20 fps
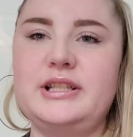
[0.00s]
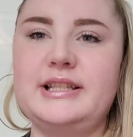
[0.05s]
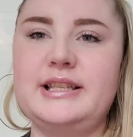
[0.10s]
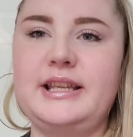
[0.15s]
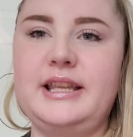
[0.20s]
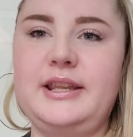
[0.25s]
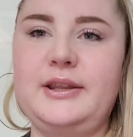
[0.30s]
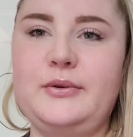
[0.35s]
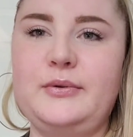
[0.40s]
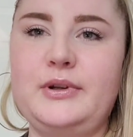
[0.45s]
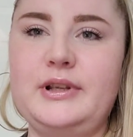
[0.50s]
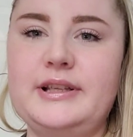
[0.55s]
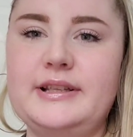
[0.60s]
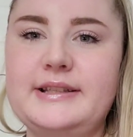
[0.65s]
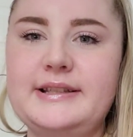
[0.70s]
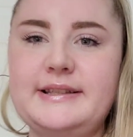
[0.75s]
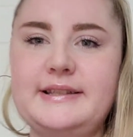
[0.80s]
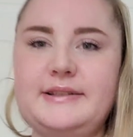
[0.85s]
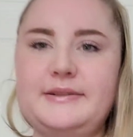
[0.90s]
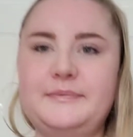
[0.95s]
the
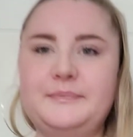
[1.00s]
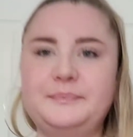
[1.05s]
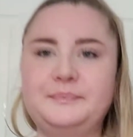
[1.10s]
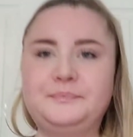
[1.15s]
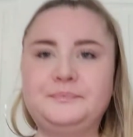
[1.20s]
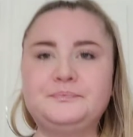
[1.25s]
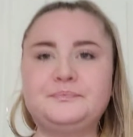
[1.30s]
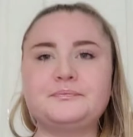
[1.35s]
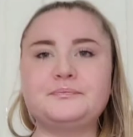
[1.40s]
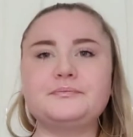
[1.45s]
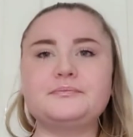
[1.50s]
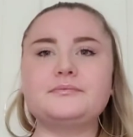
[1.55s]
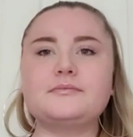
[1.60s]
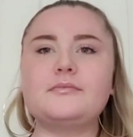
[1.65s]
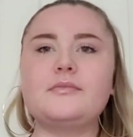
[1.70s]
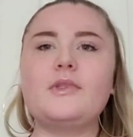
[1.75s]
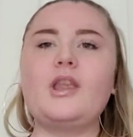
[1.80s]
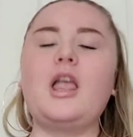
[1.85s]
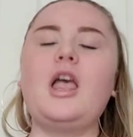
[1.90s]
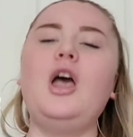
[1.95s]
cutest.
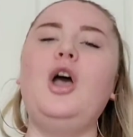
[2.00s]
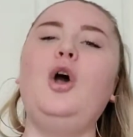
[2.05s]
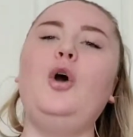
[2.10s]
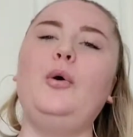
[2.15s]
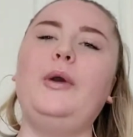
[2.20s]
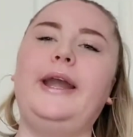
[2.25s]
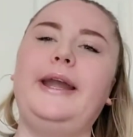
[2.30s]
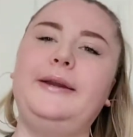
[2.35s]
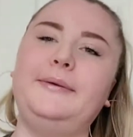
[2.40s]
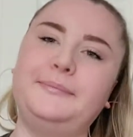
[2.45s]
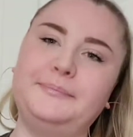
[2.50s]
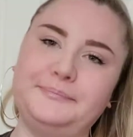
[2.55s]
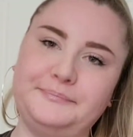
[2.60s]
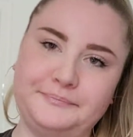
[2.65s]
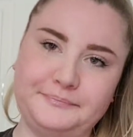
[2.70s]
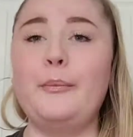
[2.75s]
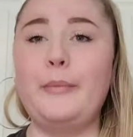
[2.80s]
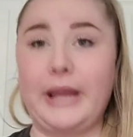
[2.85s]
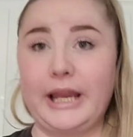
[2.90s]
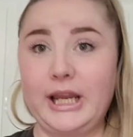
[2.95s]
Okay,
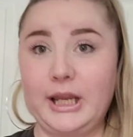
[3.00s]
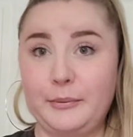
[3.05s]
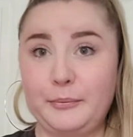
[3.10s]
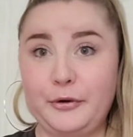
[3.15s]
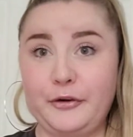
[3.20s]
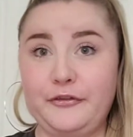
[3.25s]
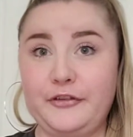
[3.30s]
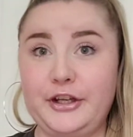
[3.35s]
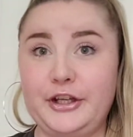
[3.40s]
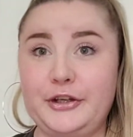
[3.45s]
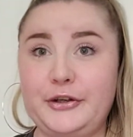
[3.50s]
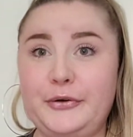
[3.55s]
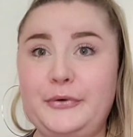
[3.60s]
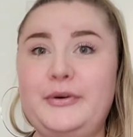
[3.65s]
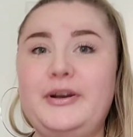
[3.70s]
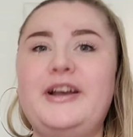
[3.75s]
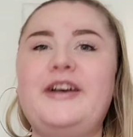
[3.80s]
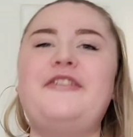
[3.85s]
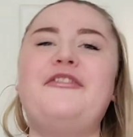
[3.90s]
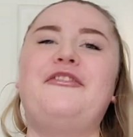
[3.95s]
makeup review
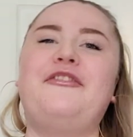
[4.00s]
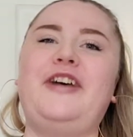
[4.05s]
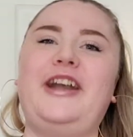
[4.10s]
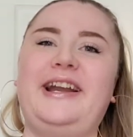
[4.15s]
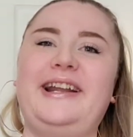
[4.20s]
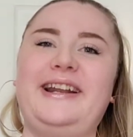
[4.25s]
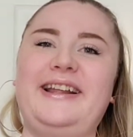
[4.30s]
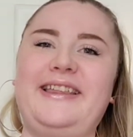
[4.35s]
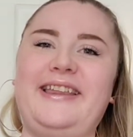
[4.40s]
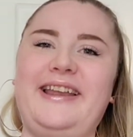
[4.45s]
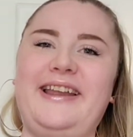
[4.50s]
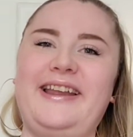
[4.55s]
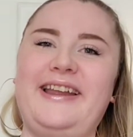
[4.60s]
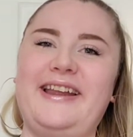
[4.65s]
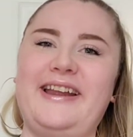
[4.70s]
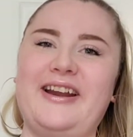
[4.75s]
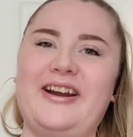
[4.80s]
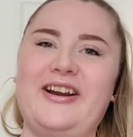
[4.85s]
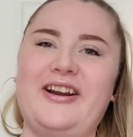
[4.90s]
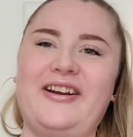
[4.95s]
finally
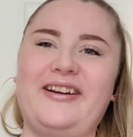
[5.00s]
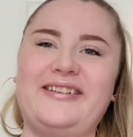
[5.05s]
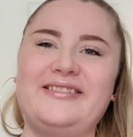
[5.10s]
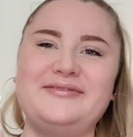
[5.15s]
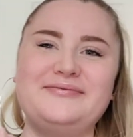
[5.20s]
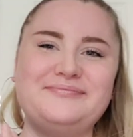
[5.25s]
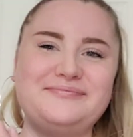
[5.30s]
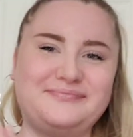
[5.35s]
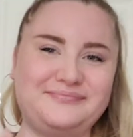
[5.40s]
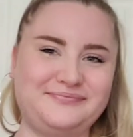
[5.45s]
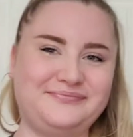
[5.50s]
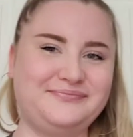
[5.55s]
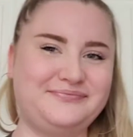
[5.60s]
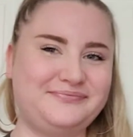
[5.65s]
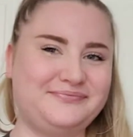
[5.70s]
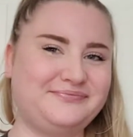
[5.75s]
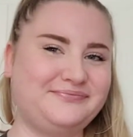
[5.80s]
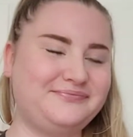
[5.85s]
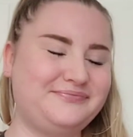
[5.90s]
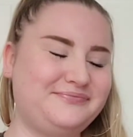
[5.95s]
here.
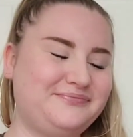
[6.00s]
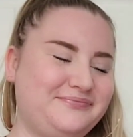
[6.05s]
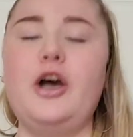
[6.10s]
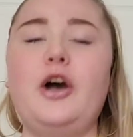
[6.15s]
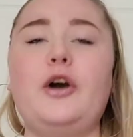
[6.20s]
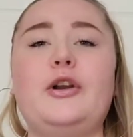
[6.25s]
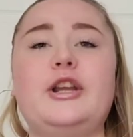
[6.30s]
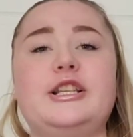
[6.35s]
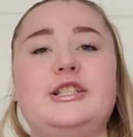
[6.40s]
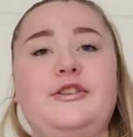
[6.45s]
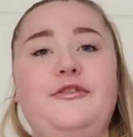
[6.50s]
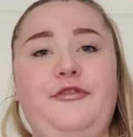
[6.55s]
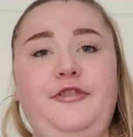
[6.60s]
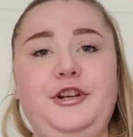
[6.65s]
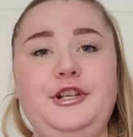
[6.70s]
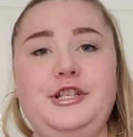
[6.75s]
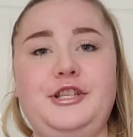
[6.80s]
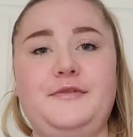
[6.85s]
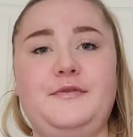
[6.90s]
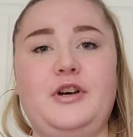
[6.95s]
Okay, so
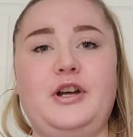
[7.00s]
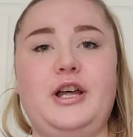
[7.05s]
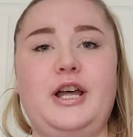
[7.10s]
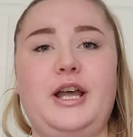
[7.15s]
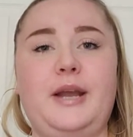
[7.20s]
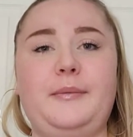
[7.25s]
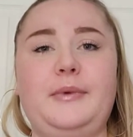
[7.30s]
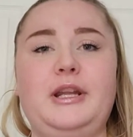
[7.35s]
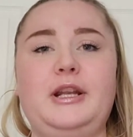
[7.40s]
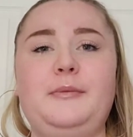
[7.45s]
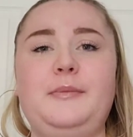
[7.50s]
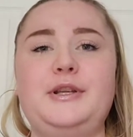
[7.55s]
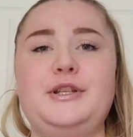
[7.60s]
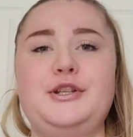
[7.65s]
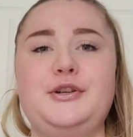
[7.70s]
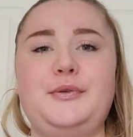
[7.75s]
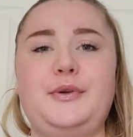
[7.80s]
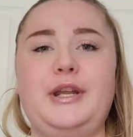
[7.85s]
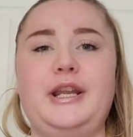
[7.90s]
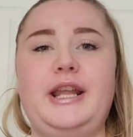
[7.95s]
first of all, I'm going to be
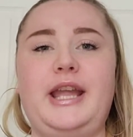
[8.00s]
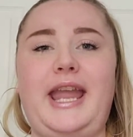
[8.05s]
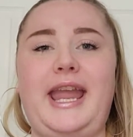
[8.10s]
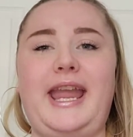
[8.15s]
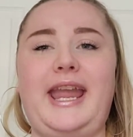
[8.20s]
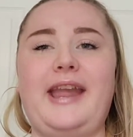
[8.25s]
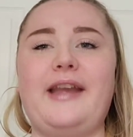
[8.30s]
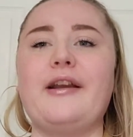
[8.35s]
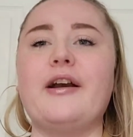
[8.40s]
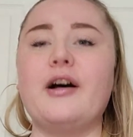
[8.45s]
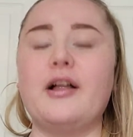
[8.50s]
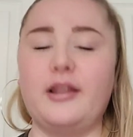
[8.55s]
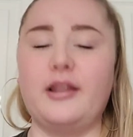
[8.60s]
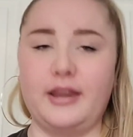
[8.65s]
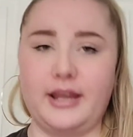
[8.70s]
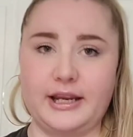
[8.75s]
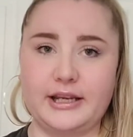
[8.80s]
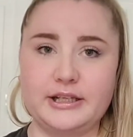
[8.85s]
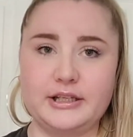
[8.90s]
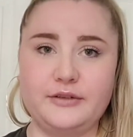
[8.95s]
doing a
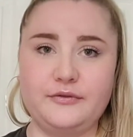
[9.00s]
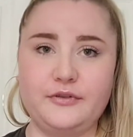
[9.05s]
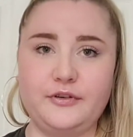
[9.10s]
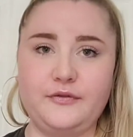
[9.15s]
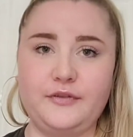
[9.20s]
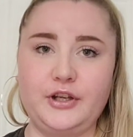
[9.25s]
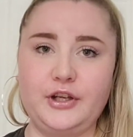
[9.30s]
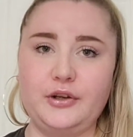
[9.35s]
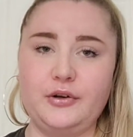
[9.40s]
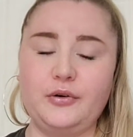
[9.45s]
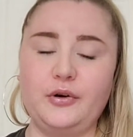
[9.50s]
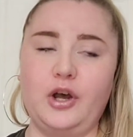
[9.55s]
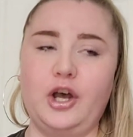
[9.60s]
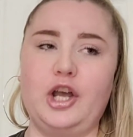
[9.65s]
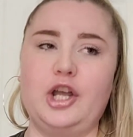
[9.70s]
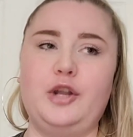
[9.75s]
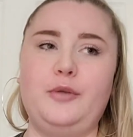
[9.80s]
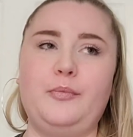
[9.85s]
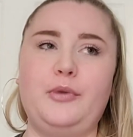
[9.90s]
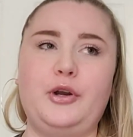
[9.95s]
collective review
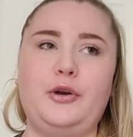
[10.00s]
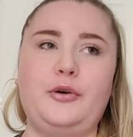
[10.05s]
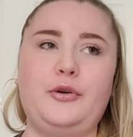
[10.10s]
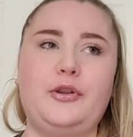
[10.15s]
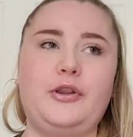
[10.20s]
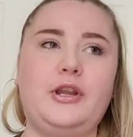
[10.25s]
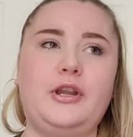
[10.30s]
on both